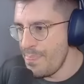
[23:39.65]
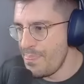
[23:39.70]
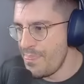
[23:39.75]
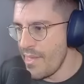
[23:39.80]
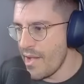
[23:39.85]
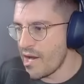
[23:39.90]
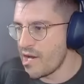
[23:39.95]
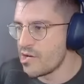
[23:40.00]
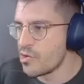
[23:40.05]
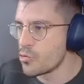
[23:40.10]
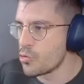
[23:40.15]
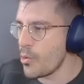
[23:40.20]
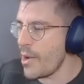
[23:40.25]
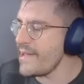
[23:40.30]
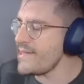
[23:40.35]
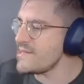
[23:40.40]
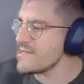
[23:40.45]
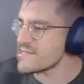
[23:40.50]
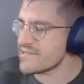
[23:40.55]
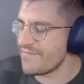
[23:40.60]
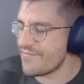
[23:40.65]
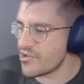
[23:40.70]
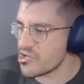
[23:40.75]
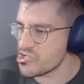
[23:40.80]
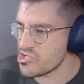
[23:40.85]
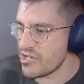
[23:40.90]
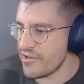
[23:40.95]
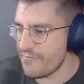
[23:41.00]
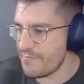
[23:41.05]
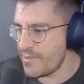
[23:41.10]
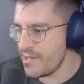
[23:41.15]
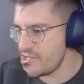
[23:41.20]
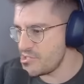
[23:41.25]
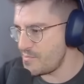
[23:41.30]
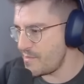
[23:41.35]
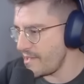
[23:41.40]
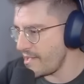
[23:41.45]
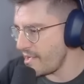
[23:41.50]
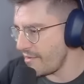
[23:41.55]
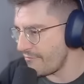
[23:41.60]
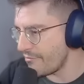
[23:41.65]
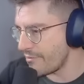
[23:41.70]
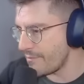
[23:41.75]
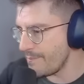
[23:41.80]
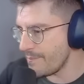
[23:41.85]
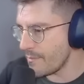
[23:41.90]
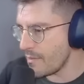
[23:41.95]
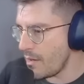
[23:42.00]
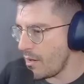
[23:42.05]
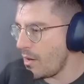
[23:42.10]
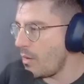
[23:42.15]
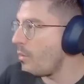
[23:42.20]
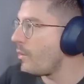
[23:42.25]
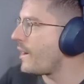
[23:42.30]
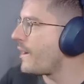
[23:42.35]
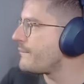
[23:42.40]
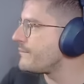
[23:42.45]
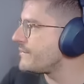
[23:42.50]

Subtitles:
the greatest version of PHP ever. Oh, I'm